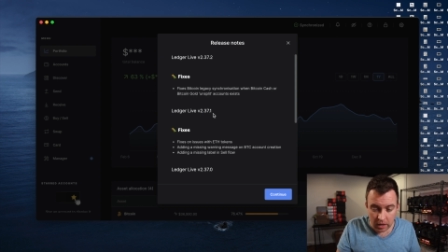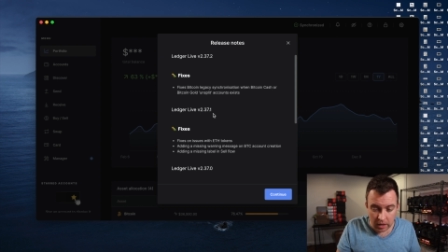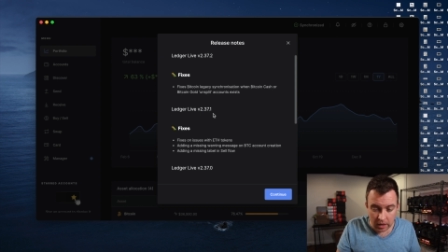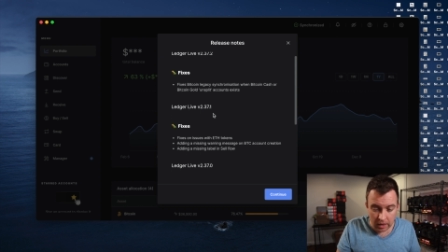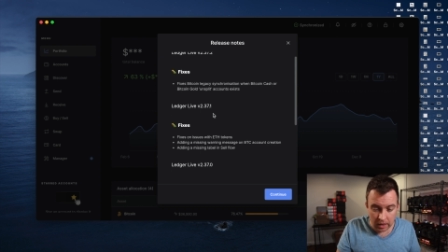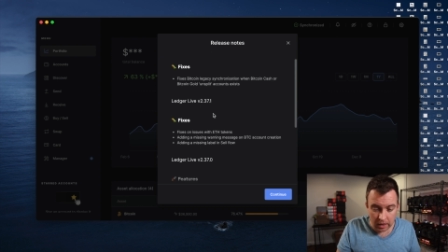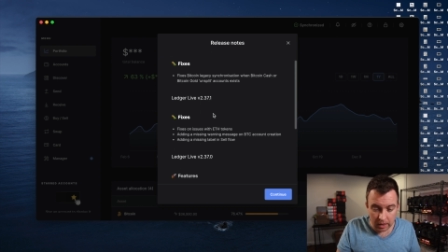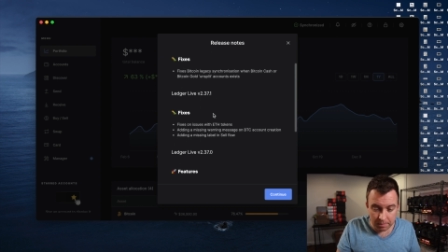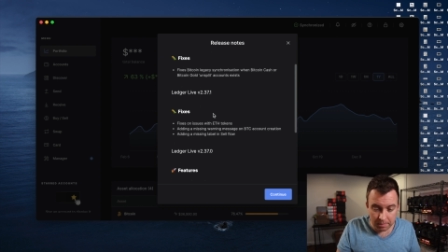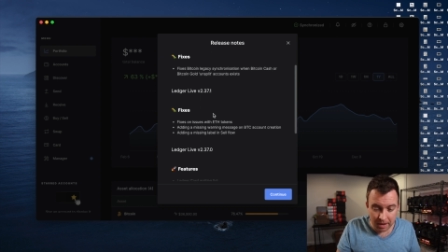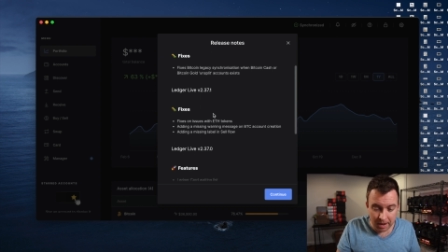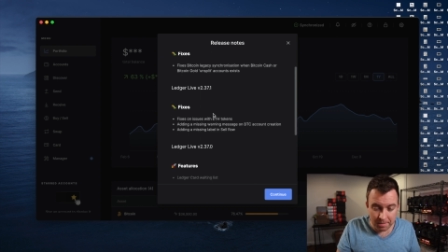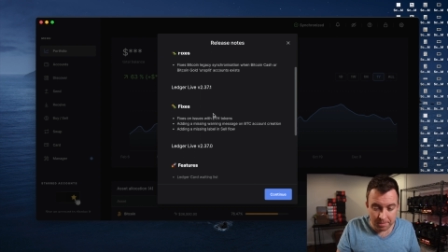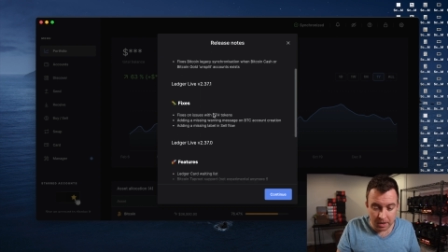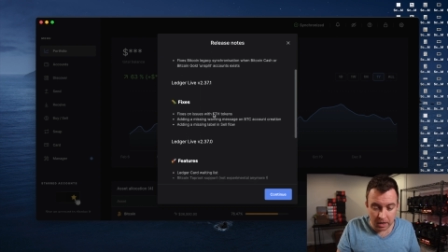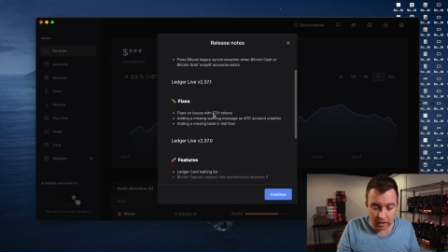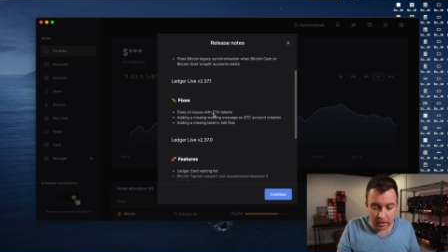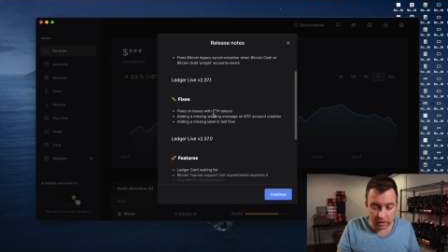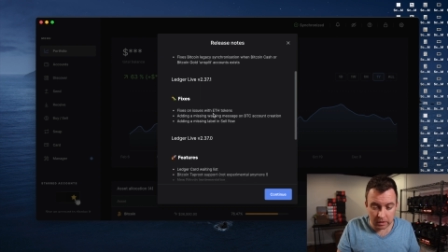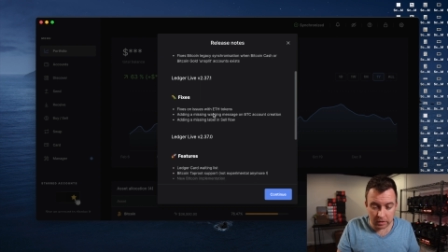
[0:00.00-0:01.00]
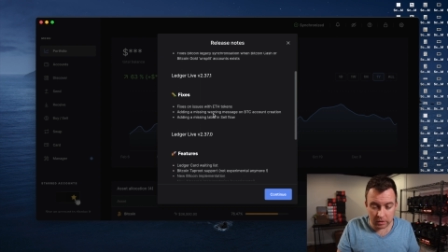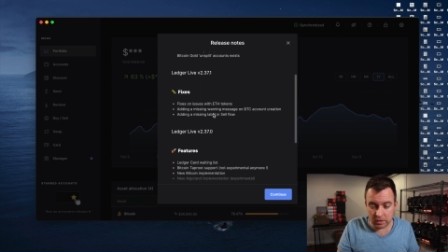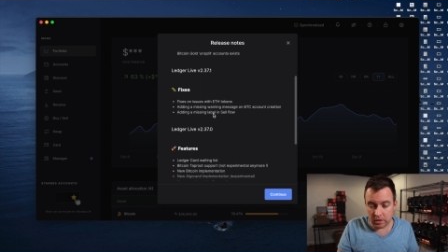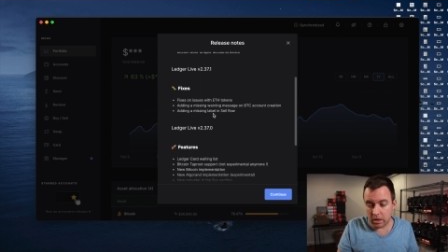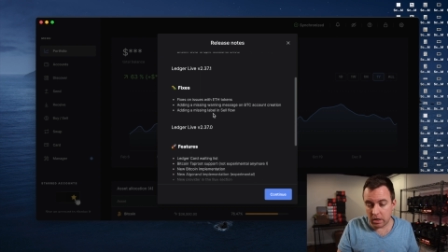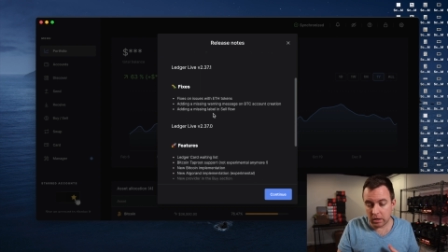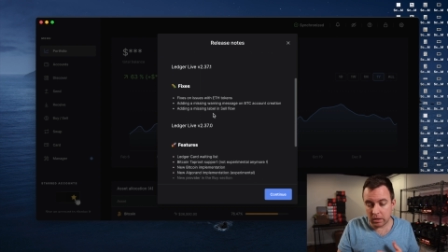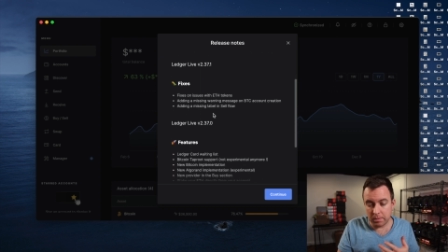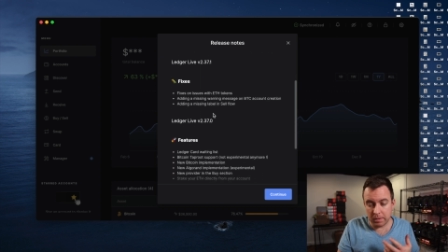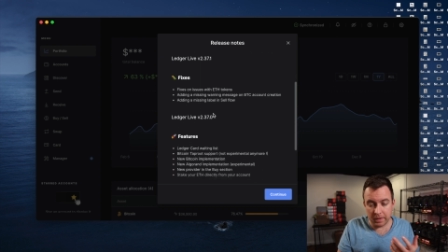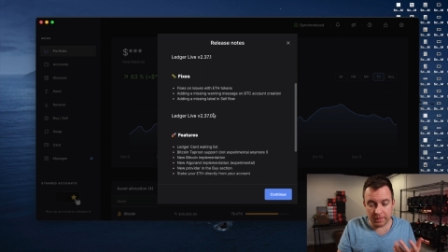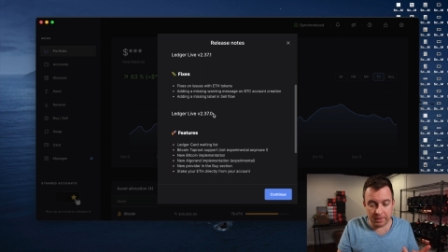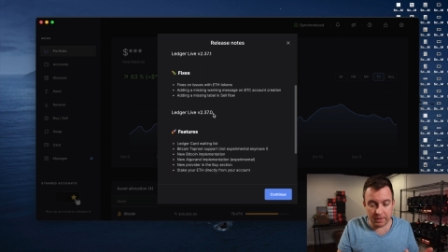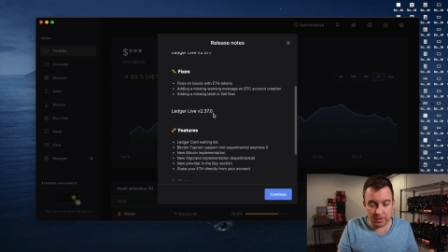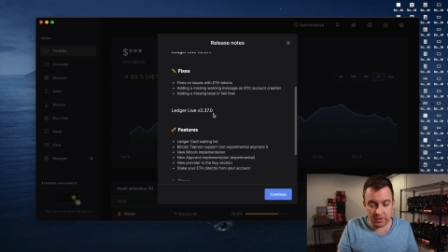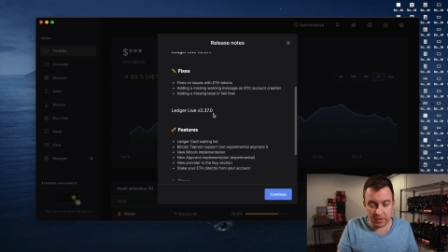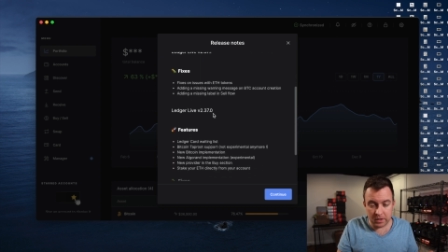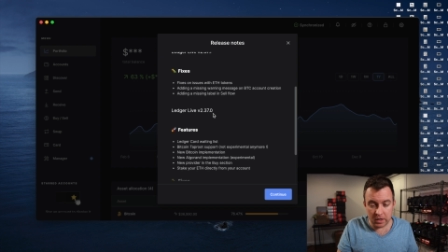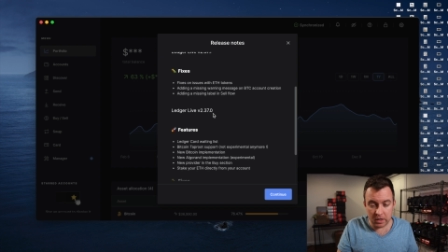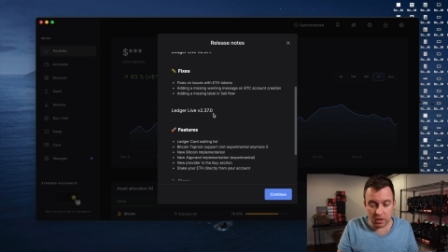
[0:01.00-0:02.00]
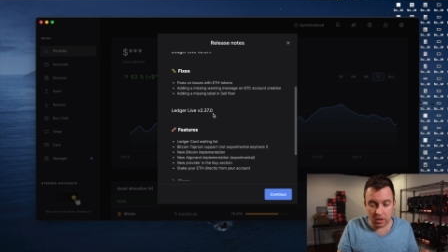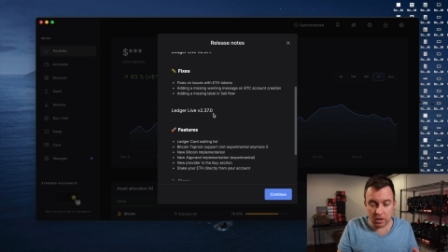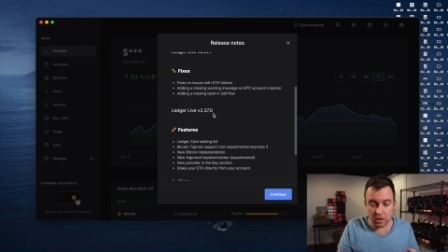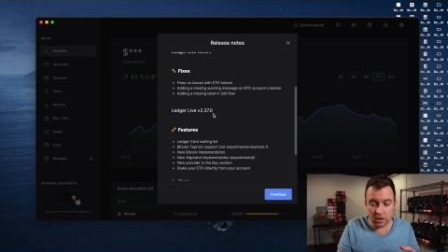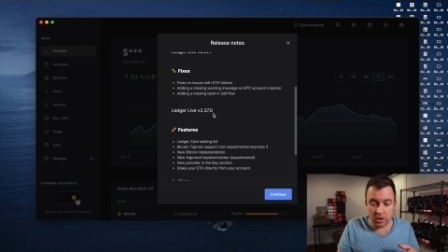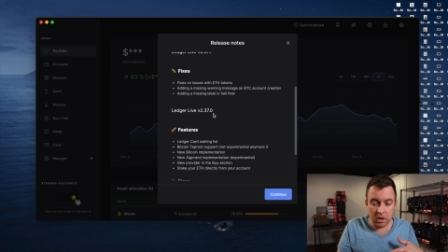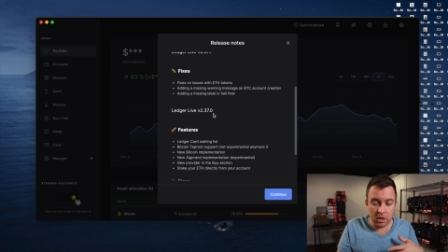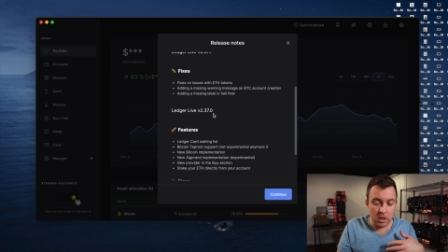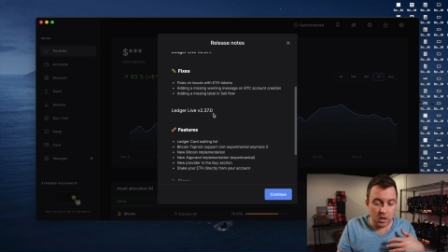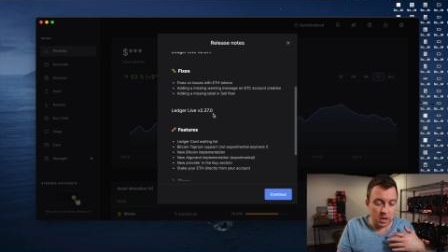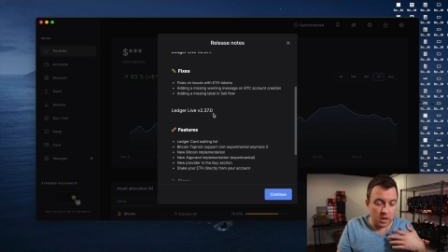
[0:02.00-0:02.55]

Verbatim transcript: I'm not going to talk about these here